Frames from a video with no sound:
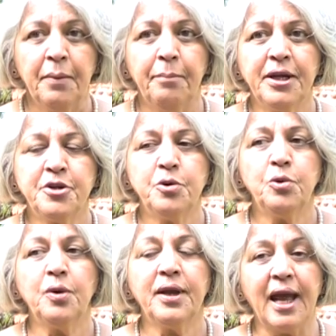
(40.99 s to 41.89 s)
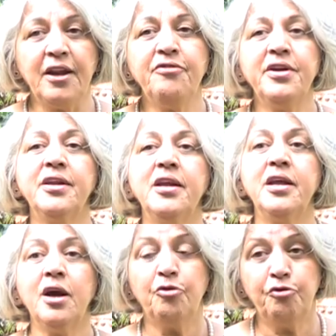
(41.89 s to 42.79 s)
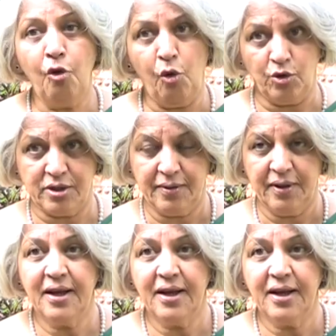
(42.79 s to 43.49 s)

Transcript: But, can we really afford